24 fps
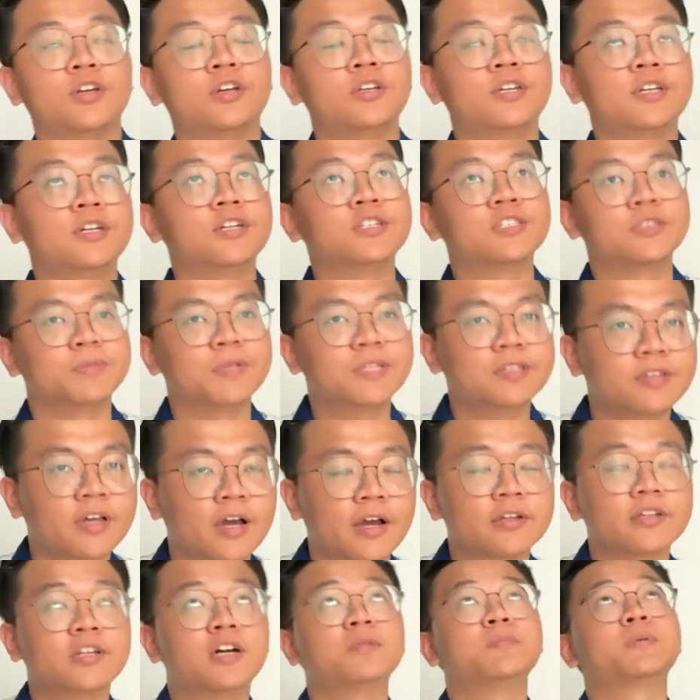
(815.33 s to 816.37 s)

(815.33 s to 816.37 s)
Here it's a bit dark now